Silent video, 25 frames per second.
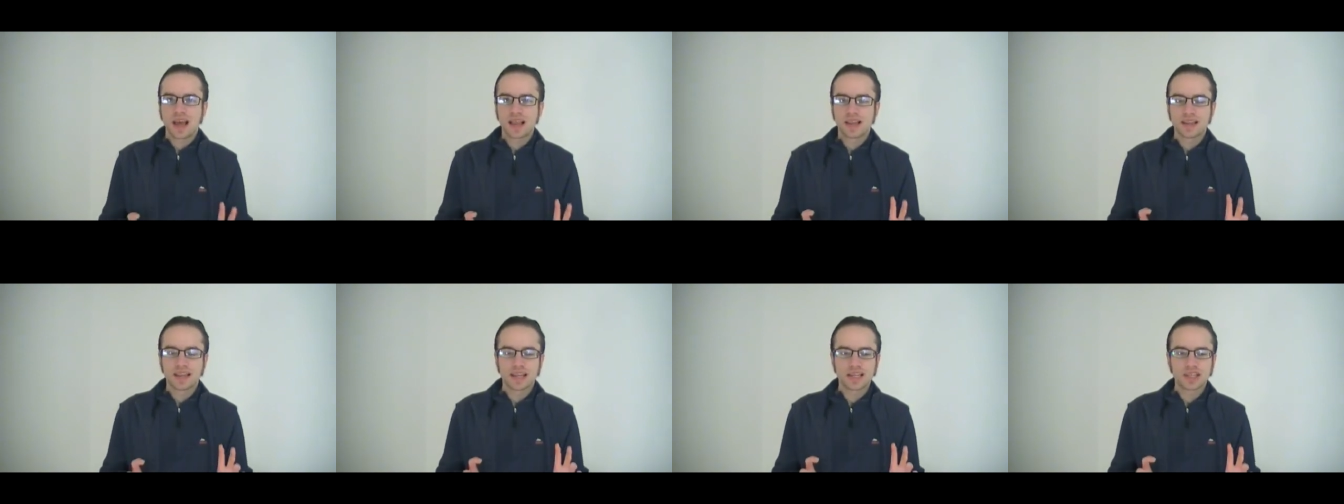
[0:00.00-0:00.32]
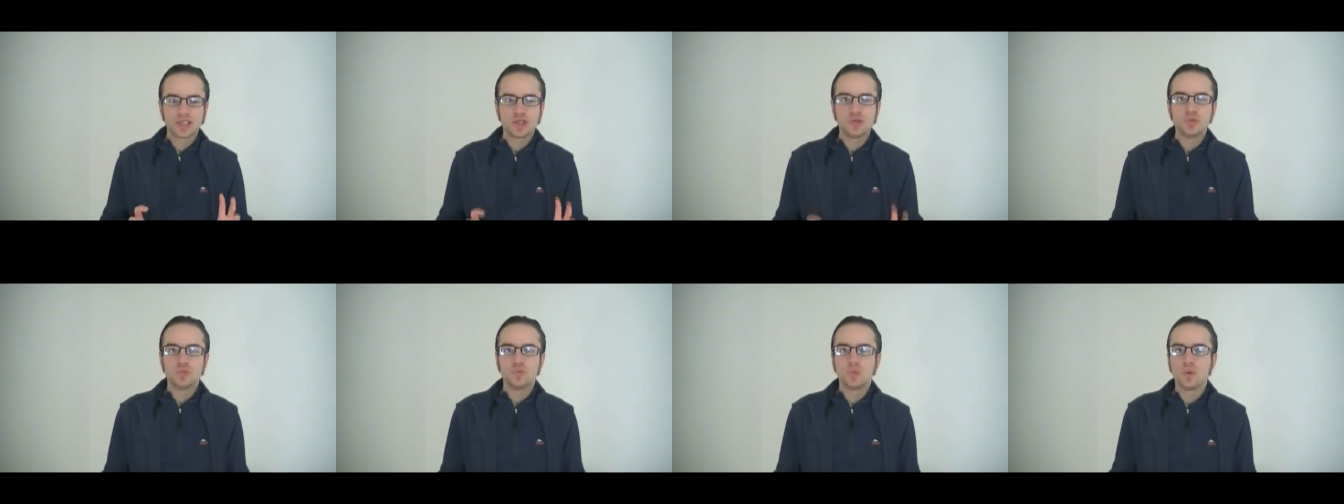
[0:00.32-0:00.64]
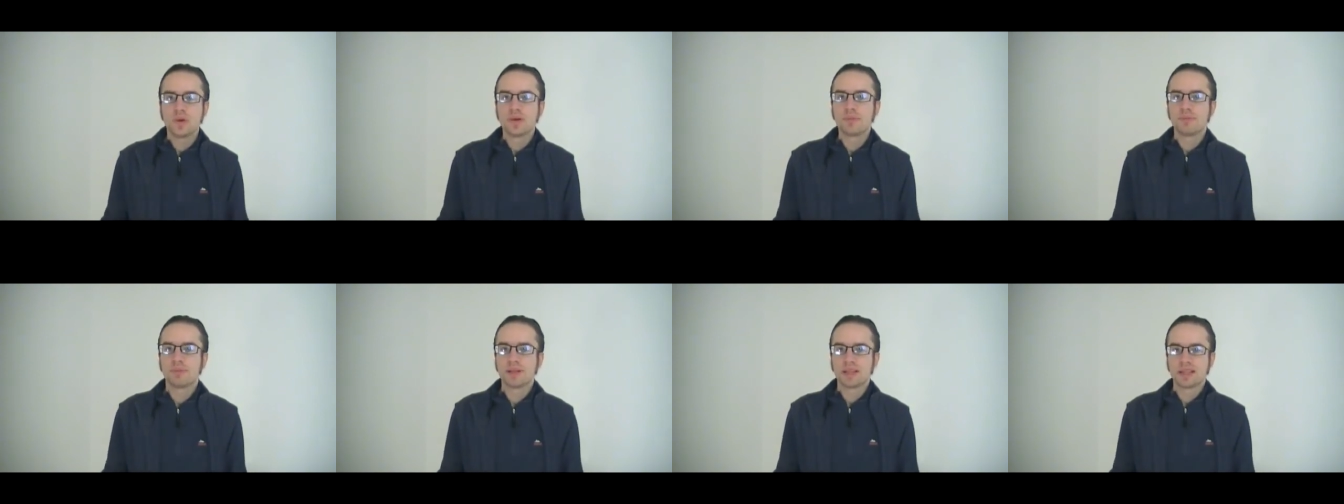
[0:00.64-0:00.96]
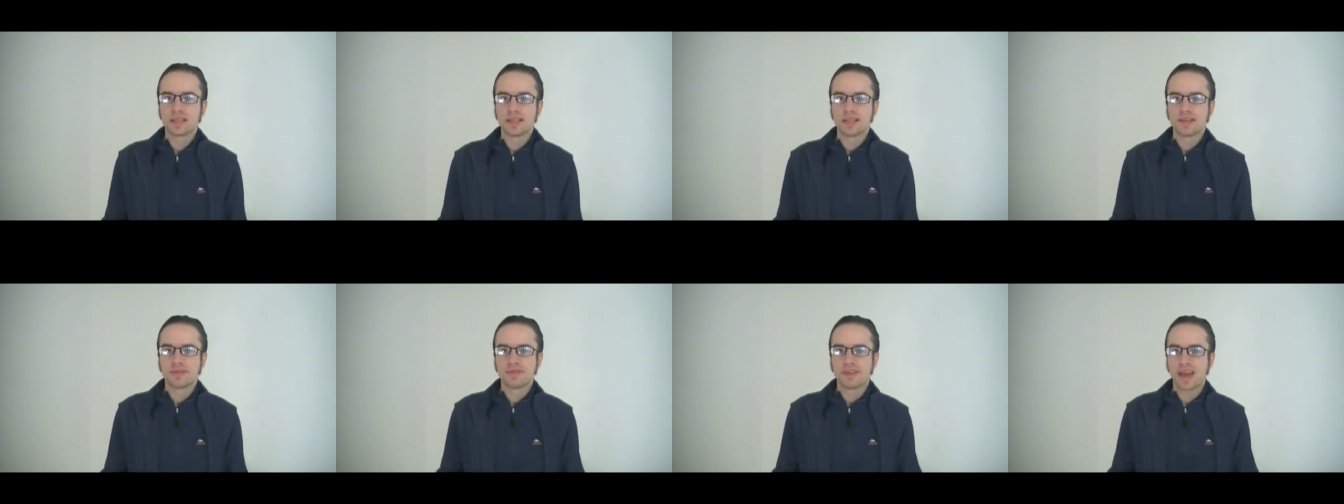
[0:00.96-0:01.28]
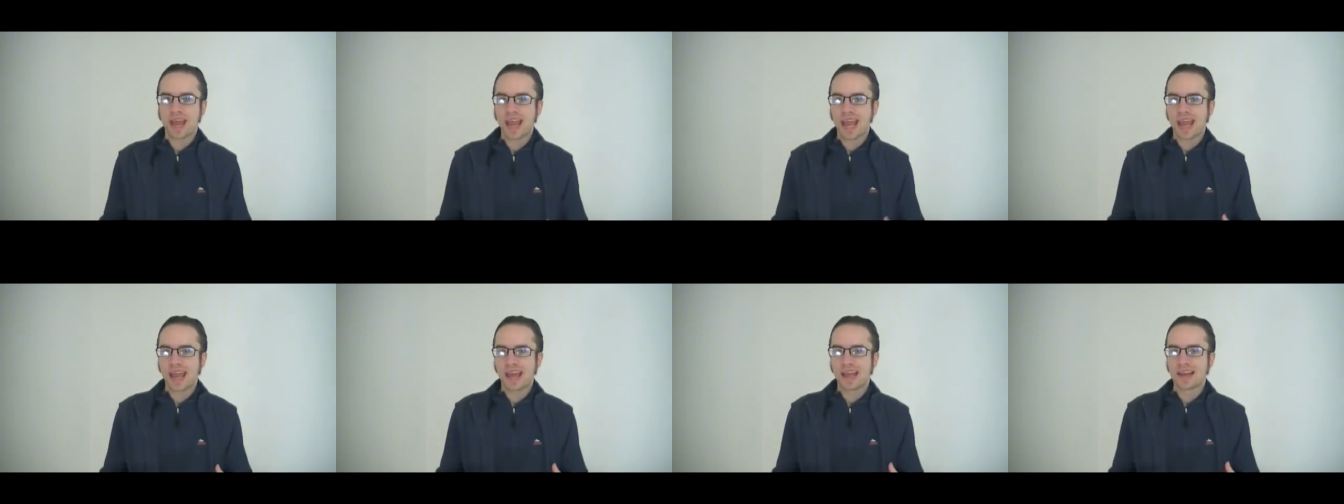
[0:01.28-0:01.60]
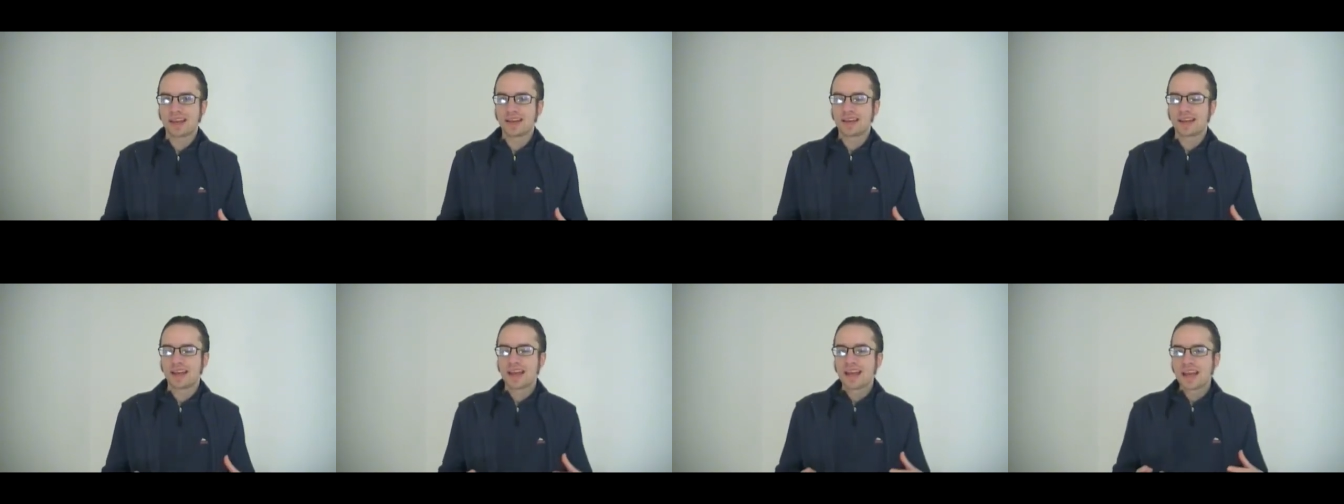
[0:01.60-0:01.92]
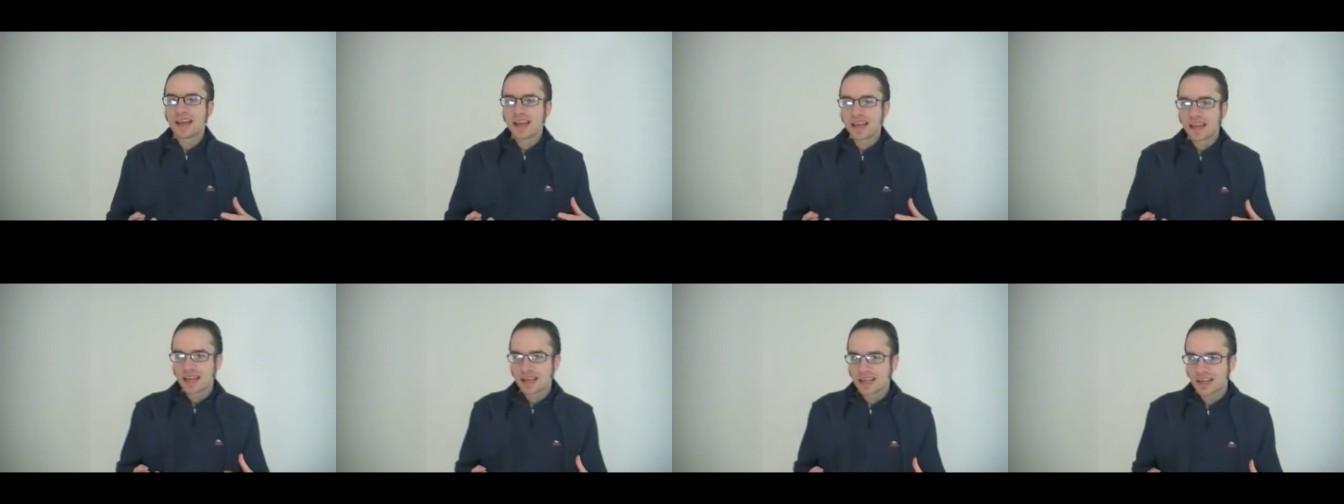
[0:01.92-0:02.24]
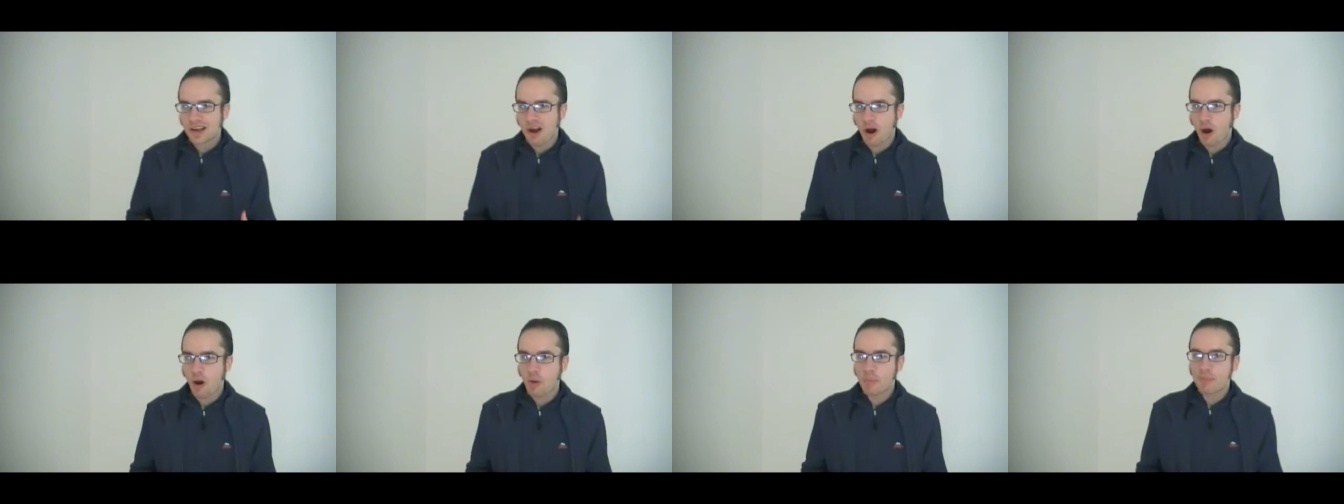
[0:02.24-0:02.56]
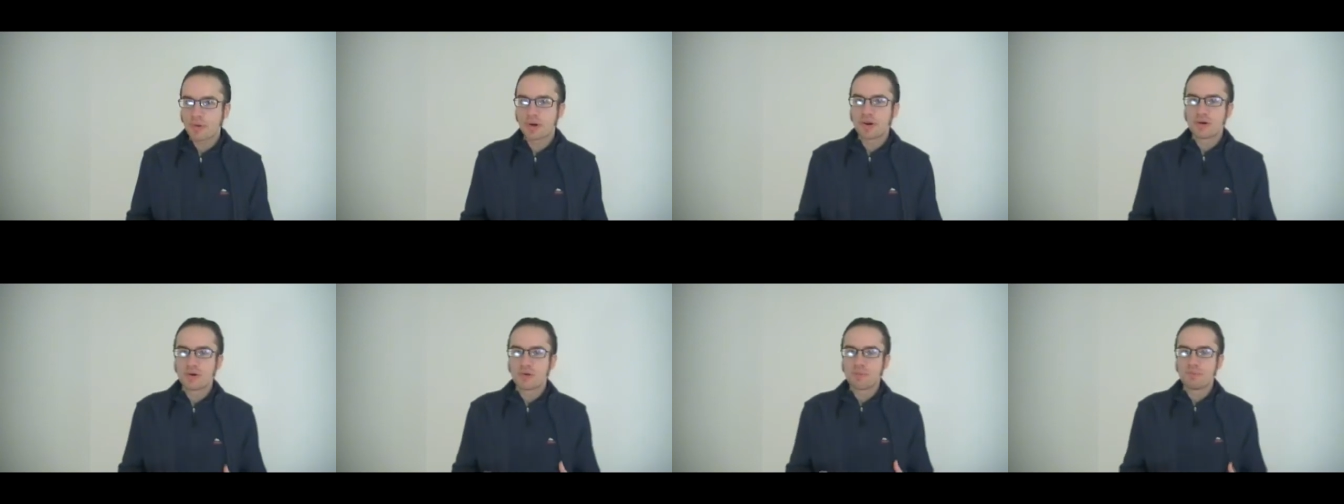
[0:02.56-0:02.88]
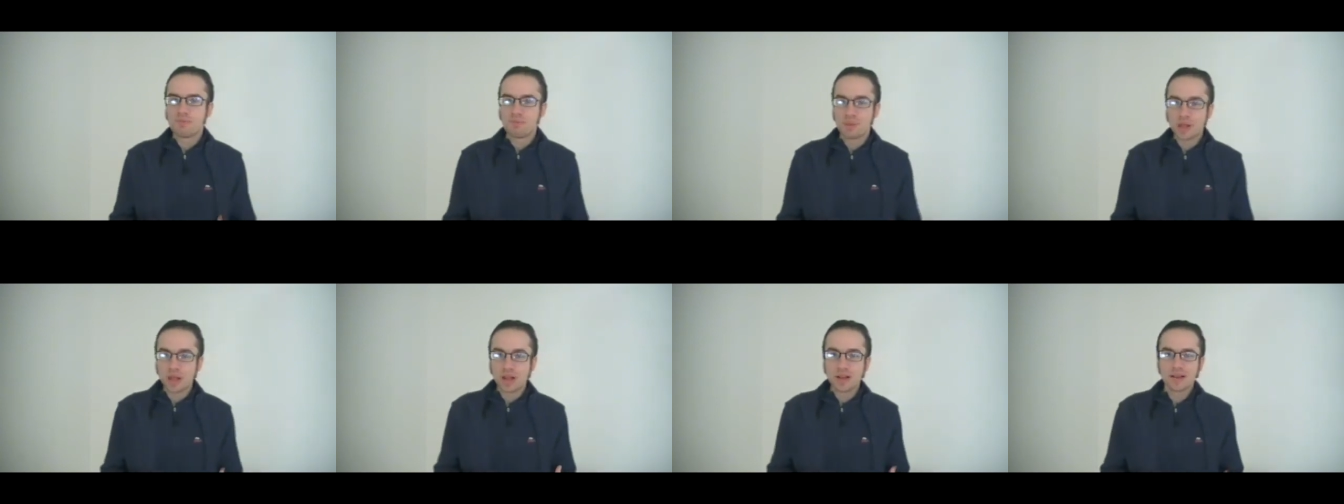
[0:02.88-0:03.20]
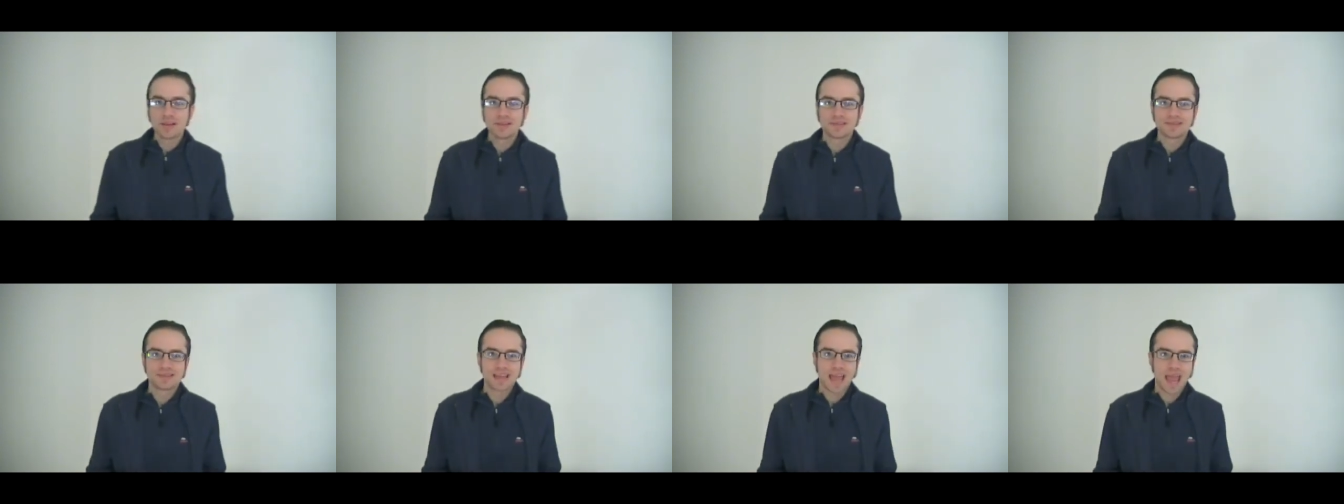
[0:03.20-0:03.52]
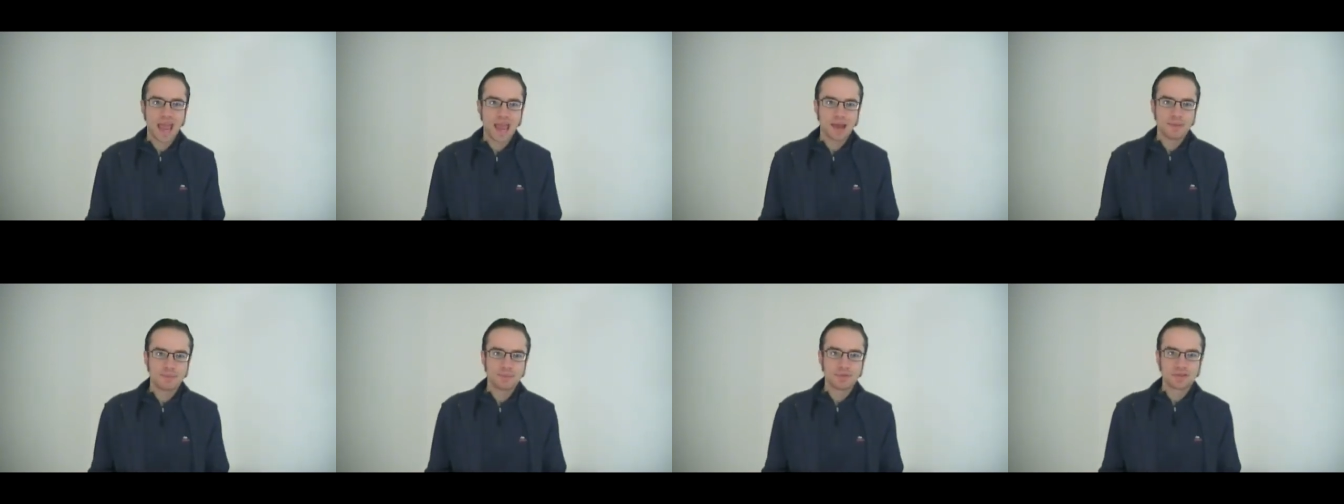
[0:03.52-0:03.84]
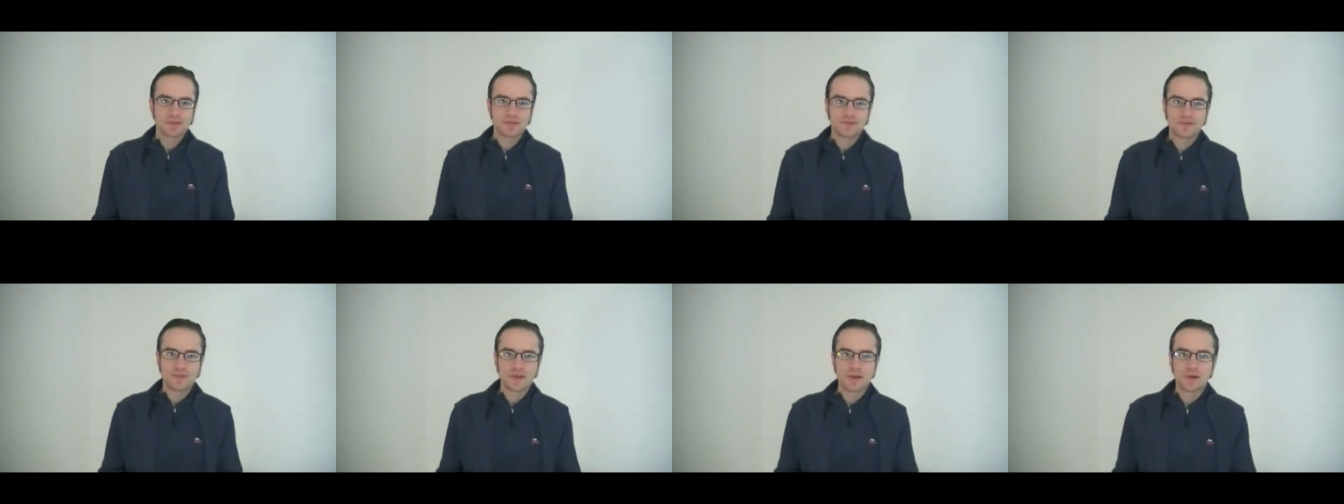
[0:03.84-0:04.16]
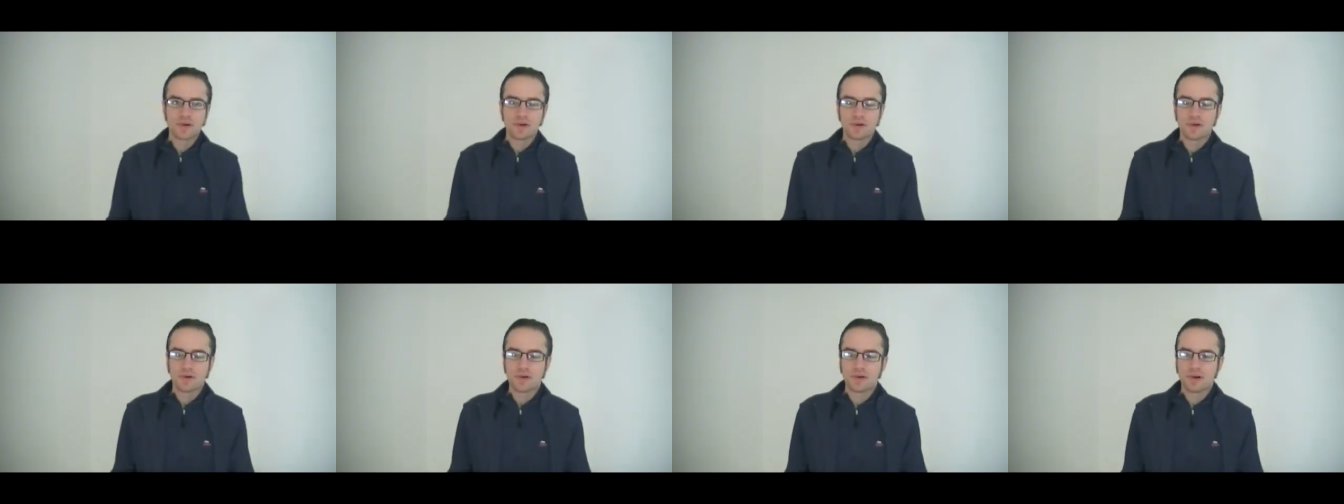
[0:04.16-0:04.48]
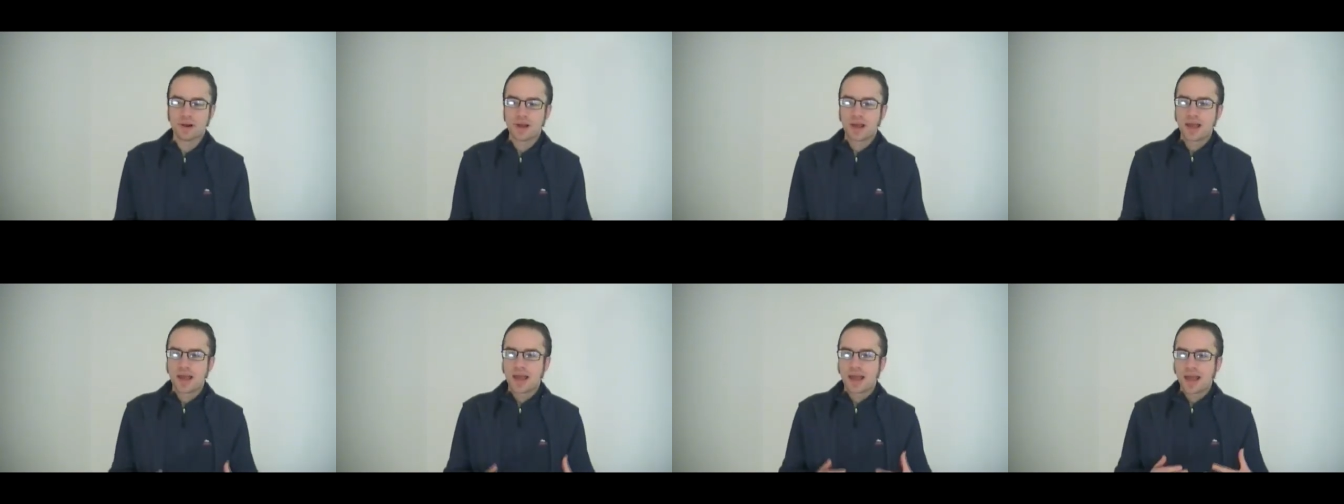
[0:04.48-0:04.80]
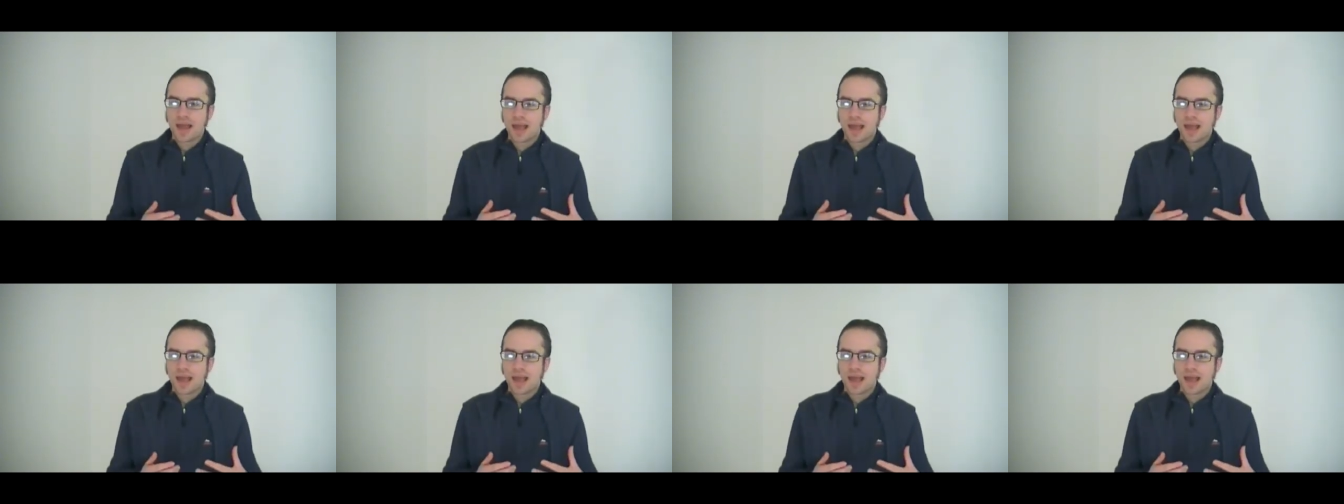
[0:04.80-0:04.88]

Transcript: like you wouldn't believe, and Carpenter builds atmosphere.